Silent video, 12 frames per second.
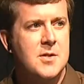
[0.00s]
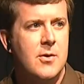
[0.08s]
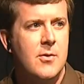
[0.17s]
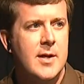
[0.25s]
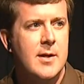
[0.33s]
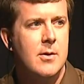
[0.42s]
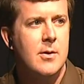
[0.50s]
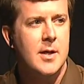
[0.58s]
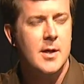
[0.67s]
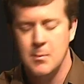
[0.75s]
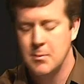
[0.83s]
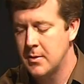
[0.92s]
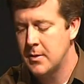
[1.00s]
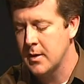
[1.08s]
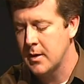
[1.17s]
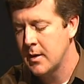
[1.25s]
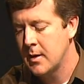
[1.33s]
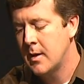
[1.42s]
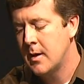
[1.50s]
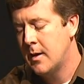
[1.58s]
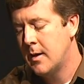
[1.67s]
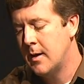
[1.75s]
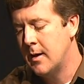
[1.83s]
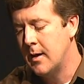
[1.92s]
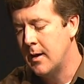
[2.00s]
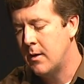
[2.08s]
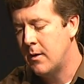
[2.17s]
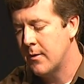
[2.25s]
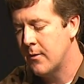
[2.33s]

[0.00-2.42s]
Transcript: great looking book, On